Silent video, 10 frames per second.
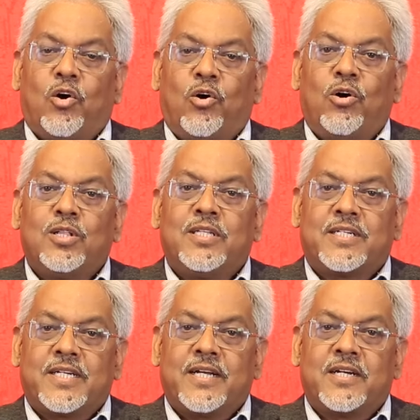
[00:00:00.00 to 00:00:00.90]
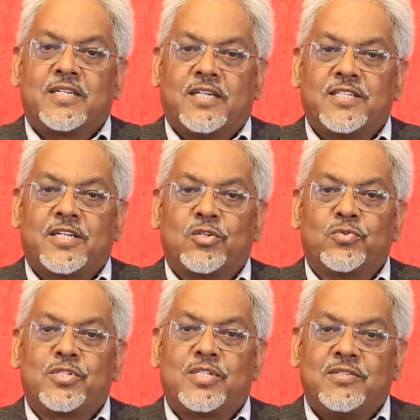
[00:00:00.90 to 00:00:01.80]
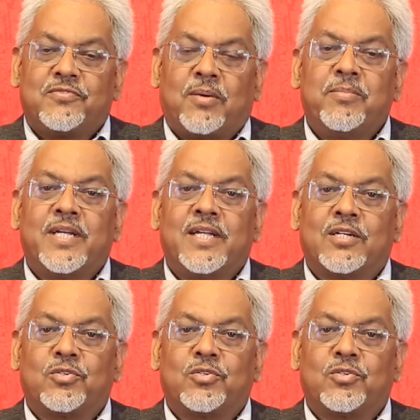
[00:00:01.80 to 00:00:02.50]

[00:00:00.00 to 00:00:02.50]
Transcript: All the trade and transit routes from India